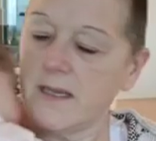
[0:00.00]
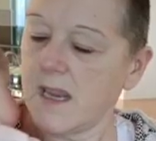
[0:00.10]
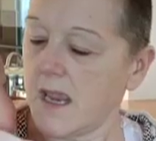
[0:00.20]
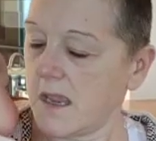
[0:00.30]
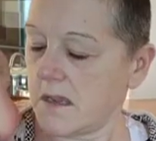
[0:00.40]

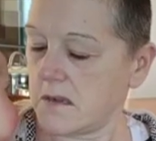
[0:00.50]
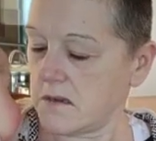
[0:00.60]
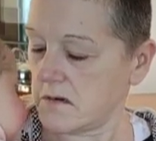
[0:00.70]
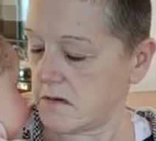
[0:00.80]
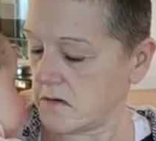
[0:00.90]
Yeah.
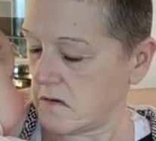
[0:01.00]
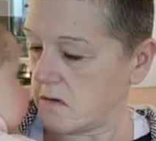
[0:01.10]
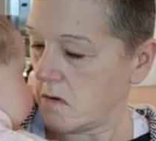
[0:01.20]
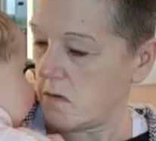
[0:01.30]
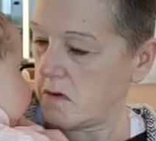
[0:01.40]

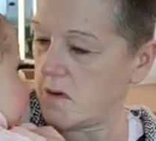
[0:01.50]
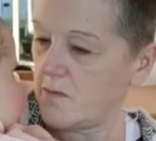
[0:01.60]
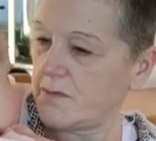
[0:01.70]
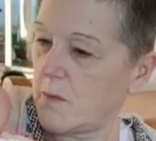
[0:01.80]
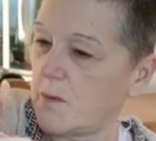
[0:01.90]
You're
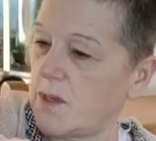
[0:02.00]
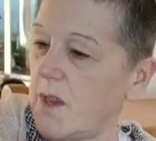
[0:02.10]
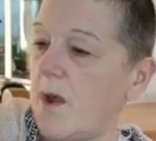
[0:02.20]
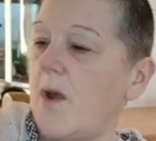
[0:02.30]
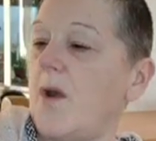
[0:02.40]

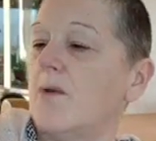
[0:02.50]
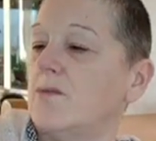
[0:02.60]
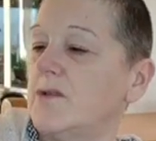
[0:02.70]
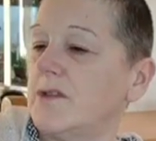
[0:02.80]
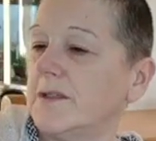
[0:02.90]
so
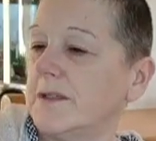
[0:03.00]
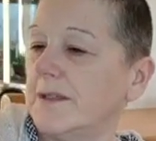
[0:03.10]
cute.